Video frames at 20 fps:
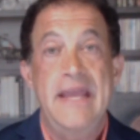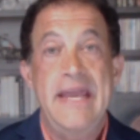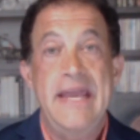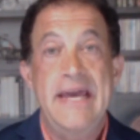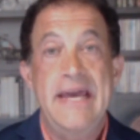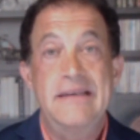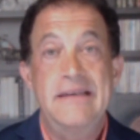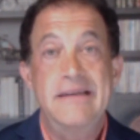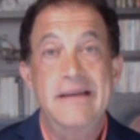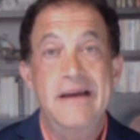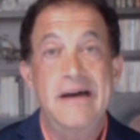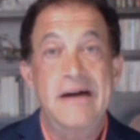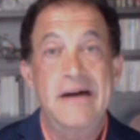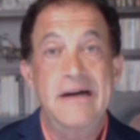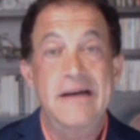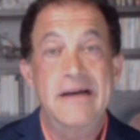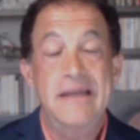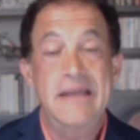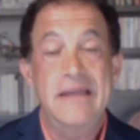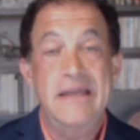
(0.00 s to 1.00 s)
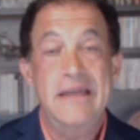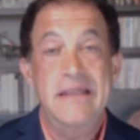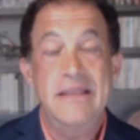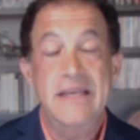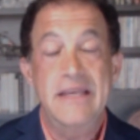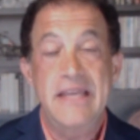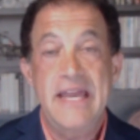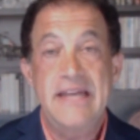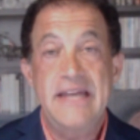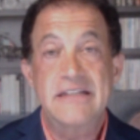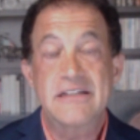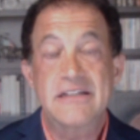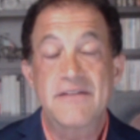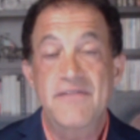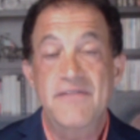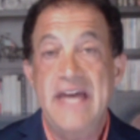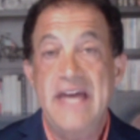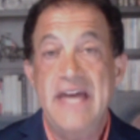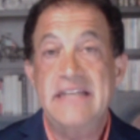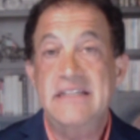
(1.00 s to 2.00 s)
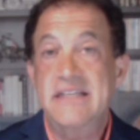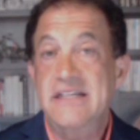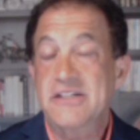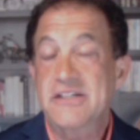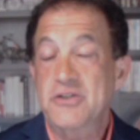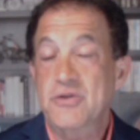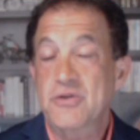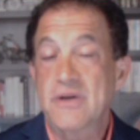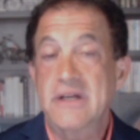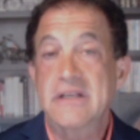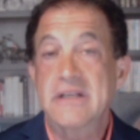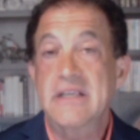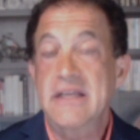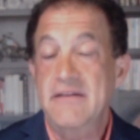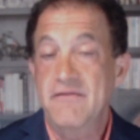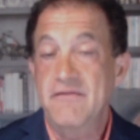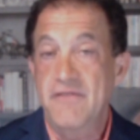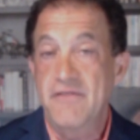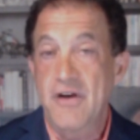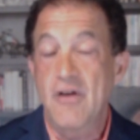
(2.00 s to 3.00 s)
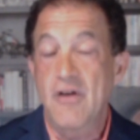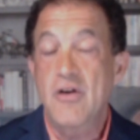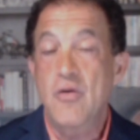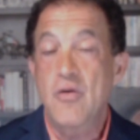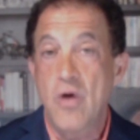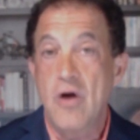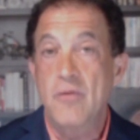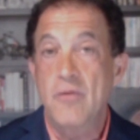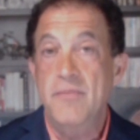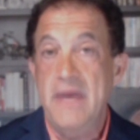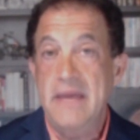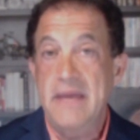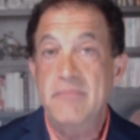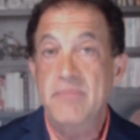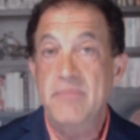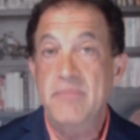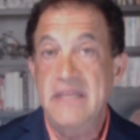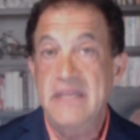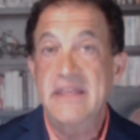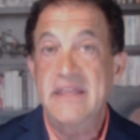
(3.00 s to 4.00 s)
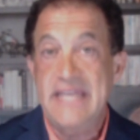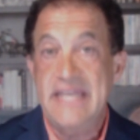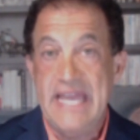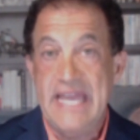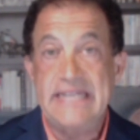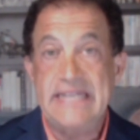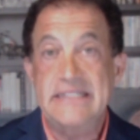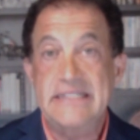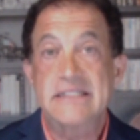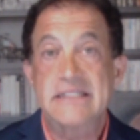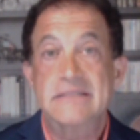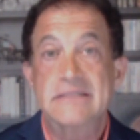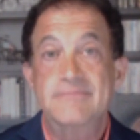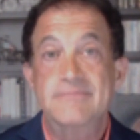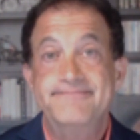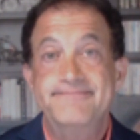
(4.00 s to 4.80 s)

And uh, in the case of that district, it very well may be the case.